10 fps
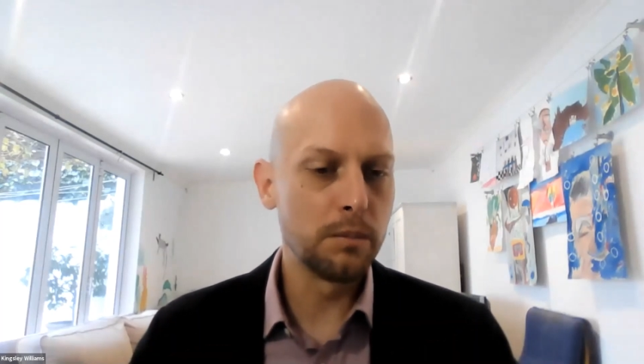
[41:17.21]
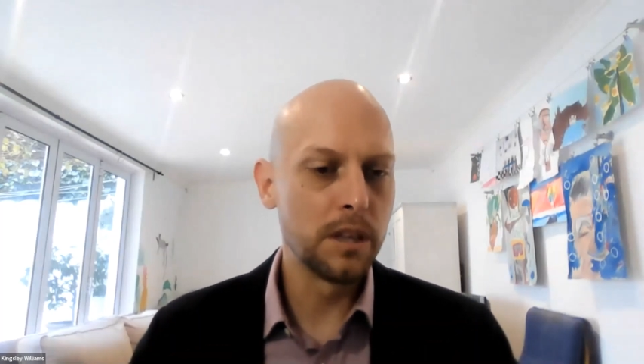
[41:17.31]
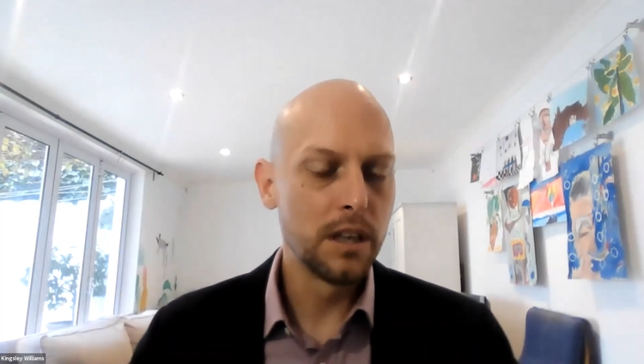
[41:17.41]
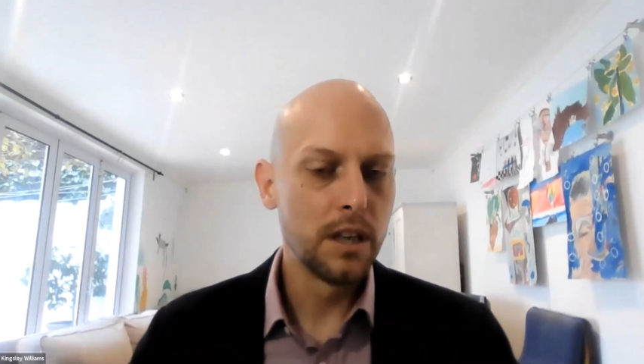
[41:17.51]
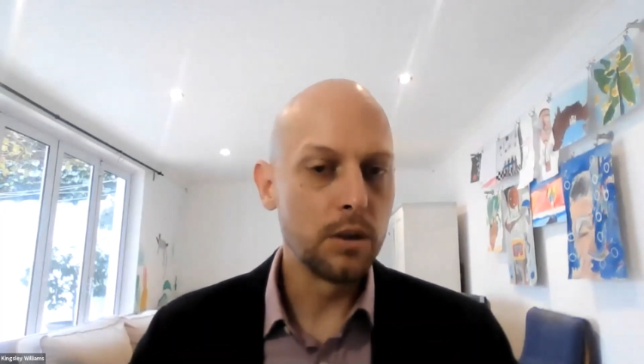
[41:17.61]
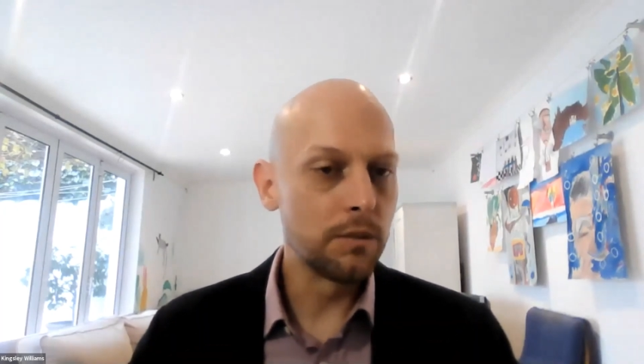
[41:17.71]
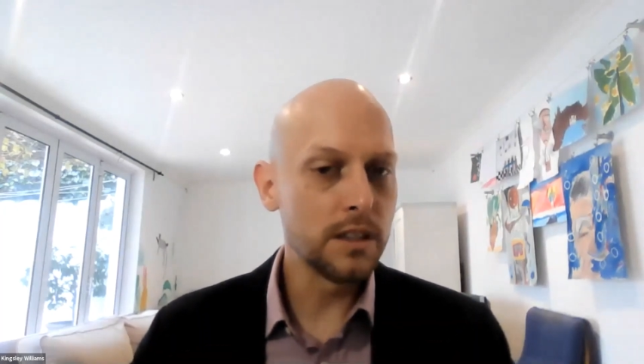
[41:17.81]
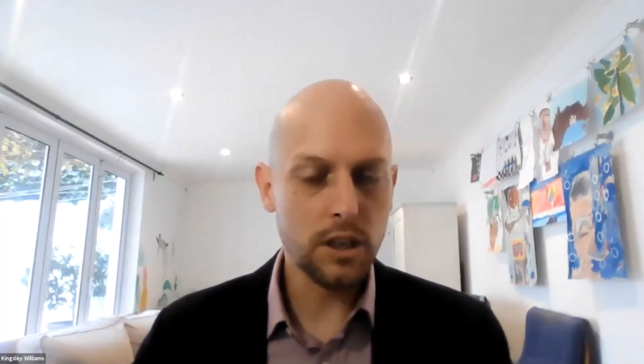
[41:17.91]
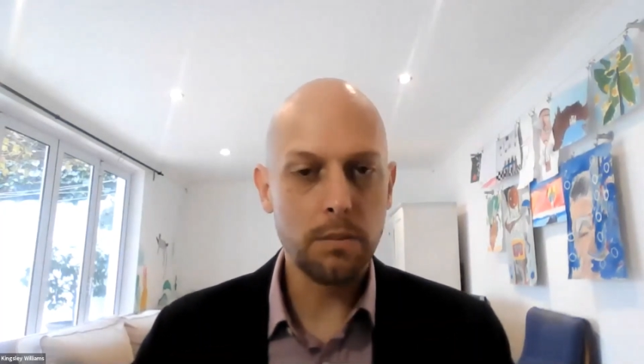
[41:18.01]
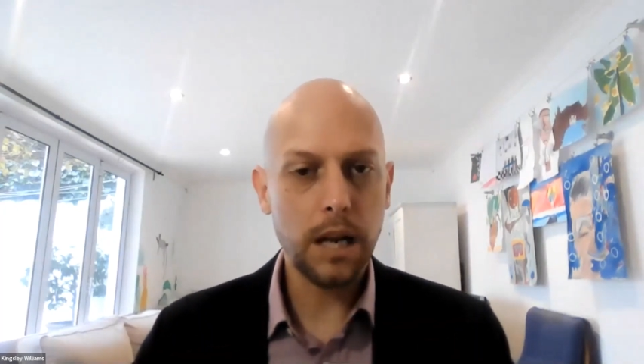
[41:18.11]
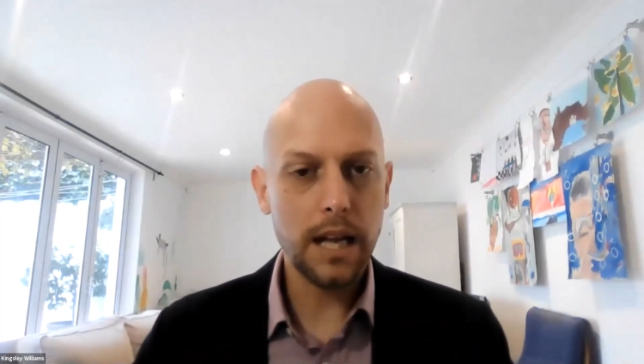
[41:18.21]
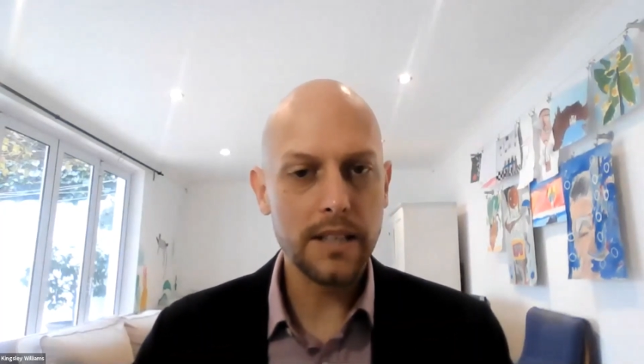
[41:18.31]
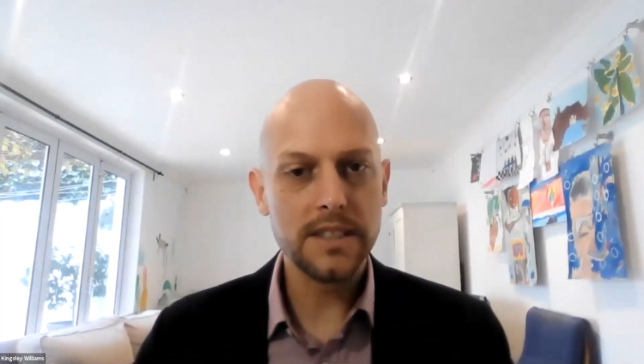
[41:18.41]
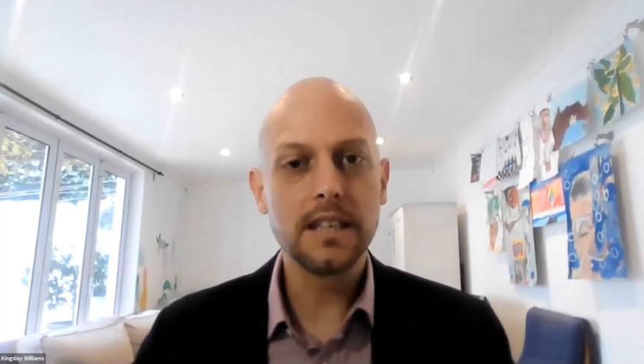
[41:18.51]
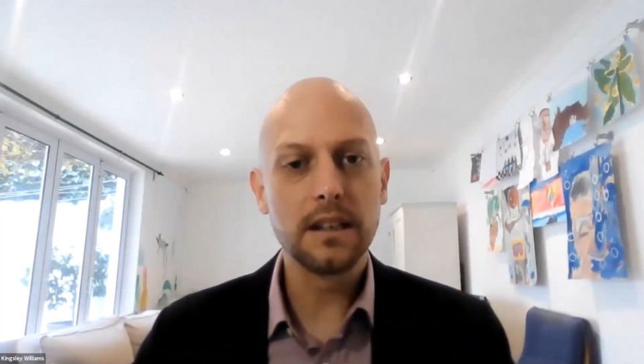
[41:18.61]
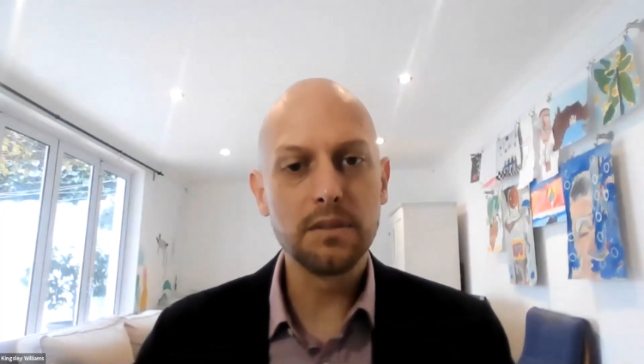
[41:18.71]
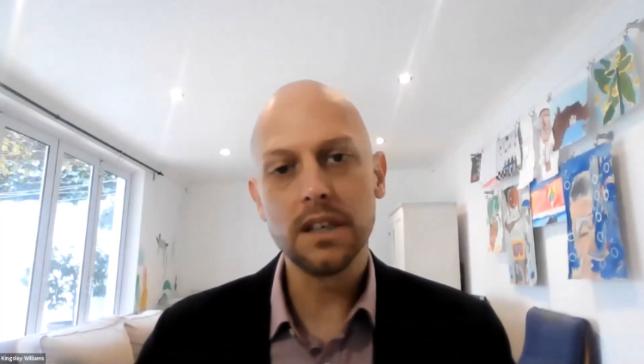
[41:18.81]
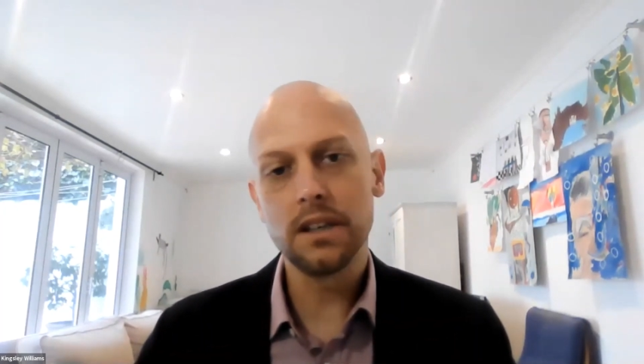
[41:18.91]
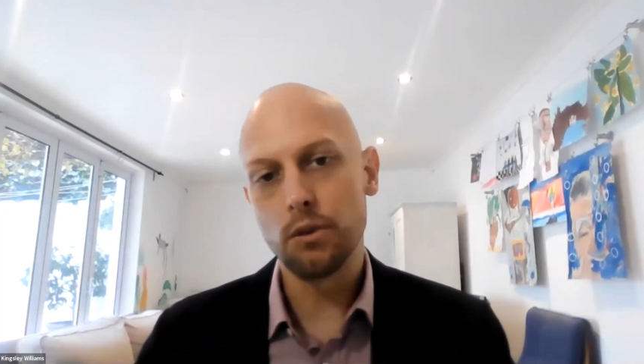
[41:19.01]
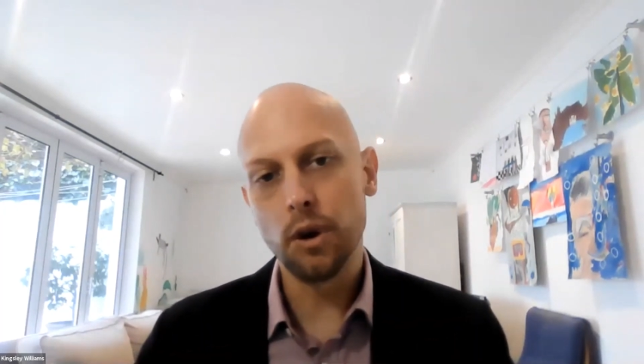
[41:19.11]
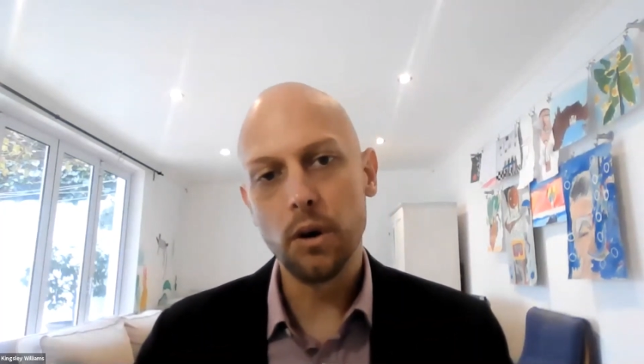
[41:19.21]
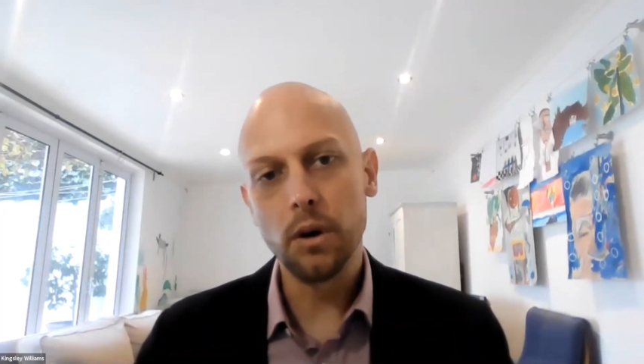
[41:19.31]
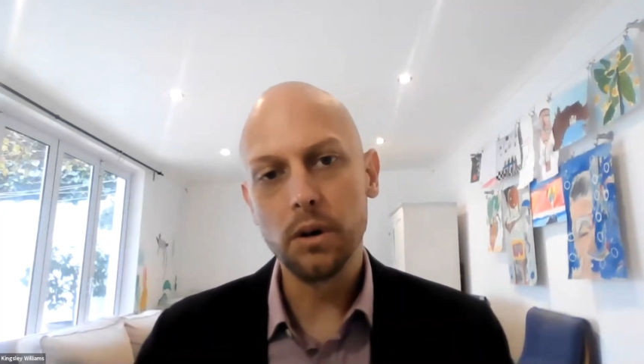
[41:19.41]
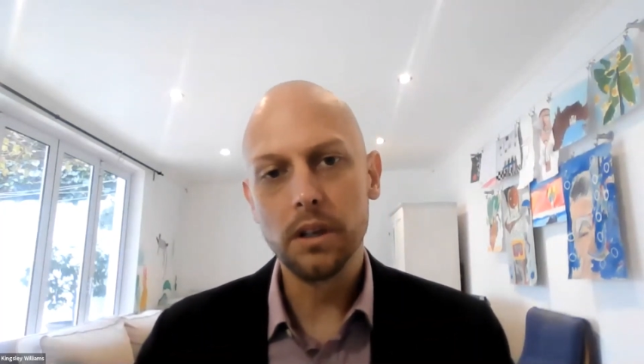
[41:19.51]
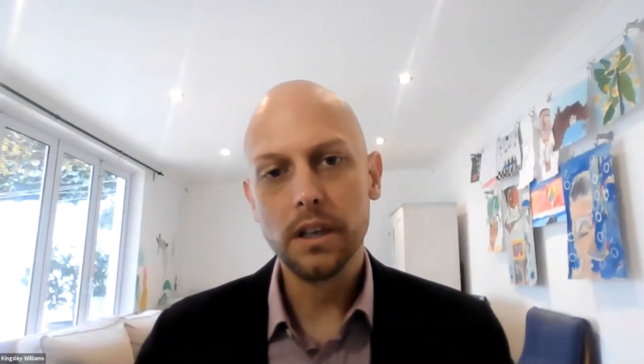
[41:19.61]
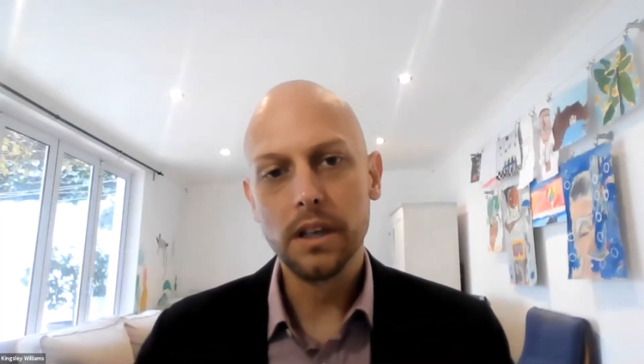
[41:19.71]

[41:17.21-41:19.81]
dividends are going to play a significant role